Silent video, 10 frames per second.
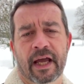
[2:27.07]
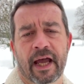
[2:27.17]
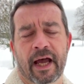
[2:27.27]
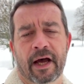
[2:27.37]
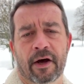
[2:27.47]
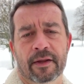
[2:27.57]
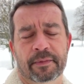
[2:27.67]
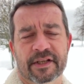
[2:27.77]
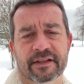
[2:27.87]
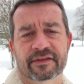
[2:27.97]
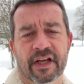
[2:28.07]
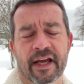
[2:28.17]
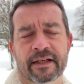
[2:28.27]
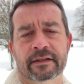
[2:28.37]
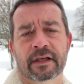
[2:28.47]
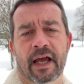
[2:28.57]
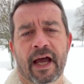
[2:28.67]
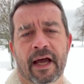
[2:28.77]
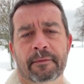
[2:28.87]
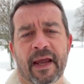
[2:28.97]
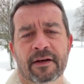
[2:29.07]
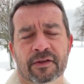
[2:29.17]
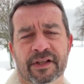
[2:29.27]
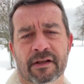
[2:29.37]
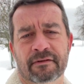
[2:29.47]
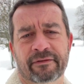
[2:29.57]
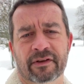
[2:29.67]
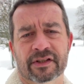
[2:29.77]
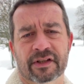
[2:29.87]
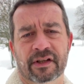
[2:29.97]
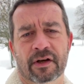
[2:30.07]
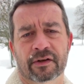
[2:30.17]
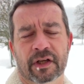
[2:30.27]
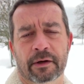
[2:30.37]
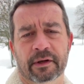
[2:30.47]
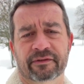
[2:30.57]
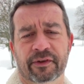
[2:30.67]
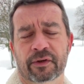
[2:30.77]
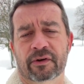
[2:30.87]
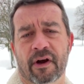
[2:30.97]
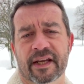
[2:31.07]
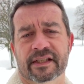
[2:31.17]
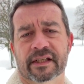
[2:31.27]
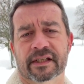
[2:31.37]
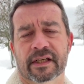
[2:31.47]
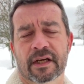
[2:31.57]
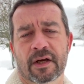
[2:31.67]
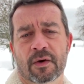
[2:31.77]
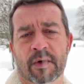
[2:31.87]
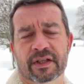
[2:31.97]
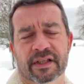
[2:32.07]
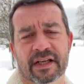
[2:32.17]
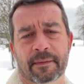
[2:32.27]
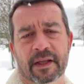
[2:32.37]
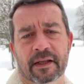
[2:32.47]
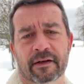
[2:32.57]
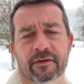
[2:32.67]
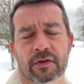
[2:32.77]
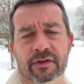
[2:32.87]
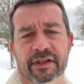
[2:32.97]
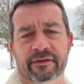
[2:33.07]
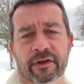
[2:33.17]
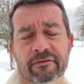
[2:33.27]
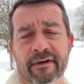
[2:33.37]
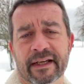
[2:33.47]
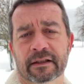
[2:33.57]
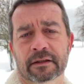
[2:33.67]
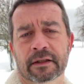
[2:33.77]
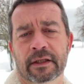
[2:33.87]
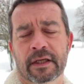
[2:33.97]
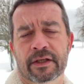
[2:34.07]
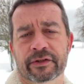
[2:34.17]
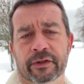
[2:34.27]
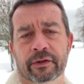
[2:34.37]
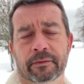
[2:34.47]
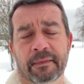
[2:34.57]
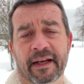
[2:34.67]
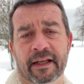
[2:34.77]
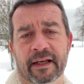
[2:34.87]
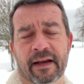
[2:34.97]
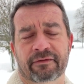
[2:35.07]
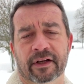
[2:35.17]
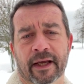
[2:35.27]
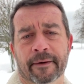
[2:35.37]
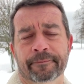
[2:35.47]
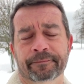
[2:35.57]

on the positive side, and also the reference to the ongoing food crisis, which is something that of course is very real to many in Africa.